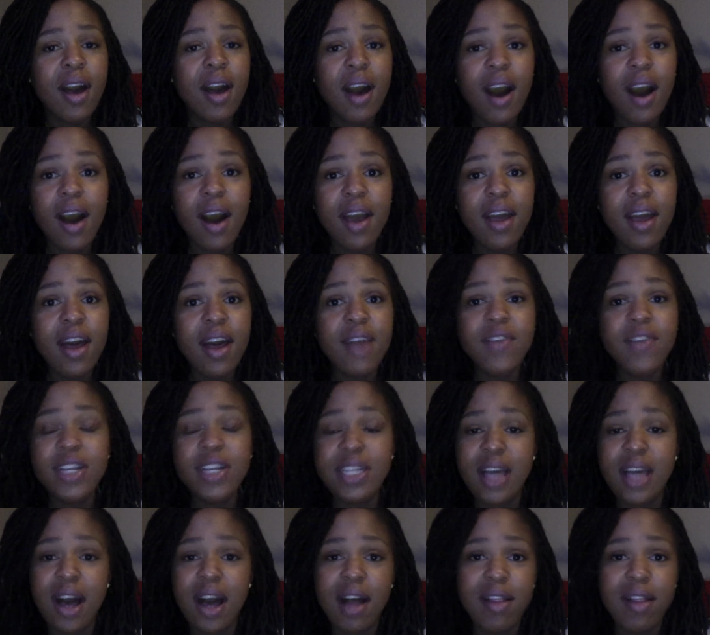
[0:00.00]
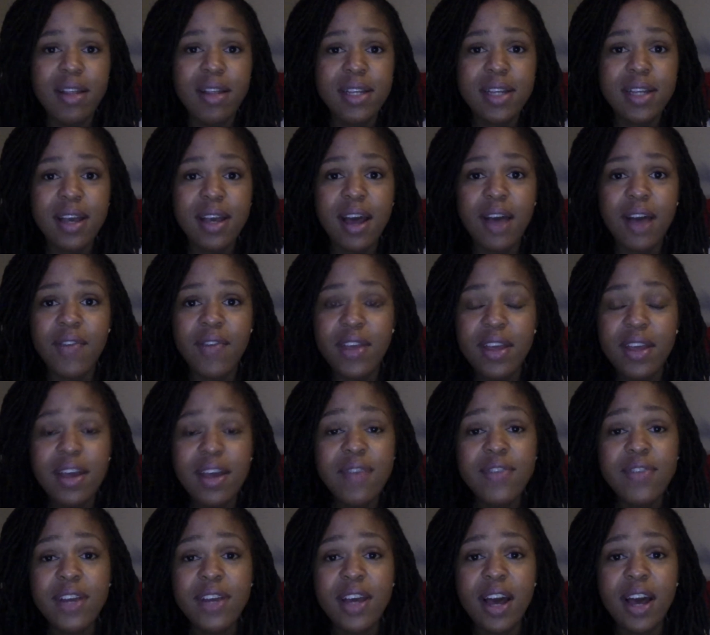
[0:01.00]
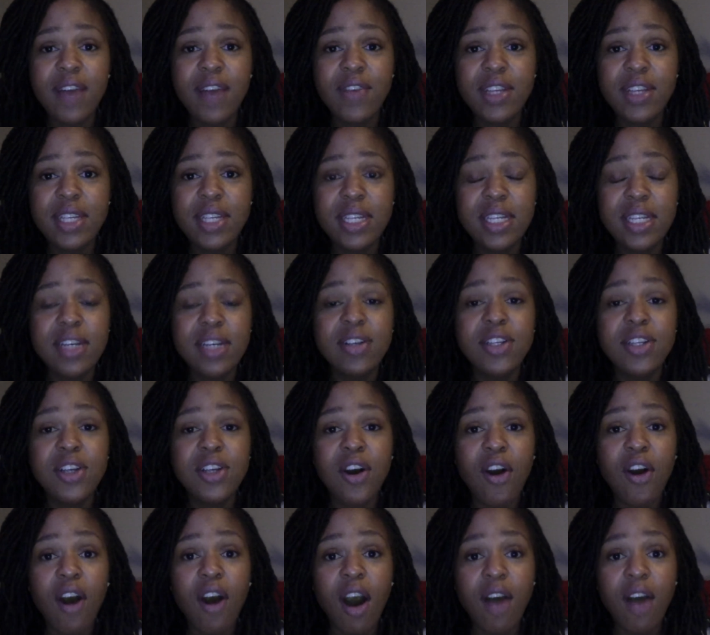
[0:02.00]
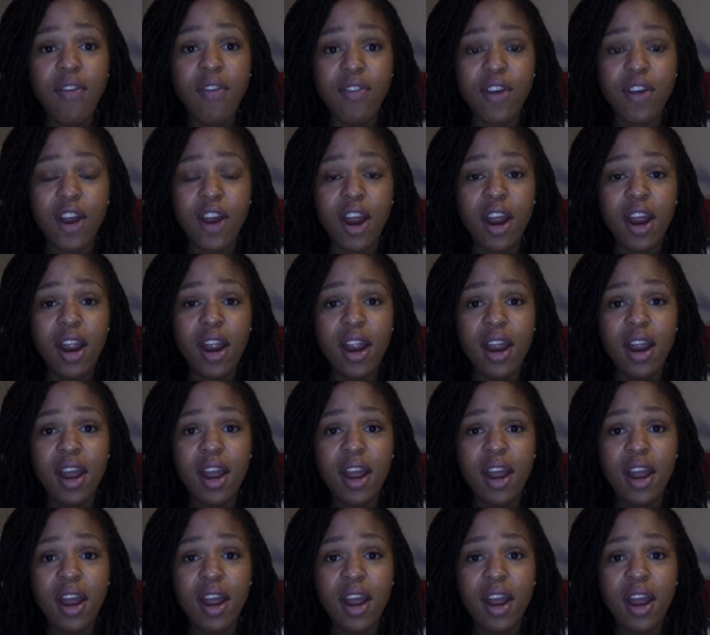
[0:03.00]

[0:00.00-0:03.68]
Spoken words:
I have a talent, I have a gift, I have a skill to offer.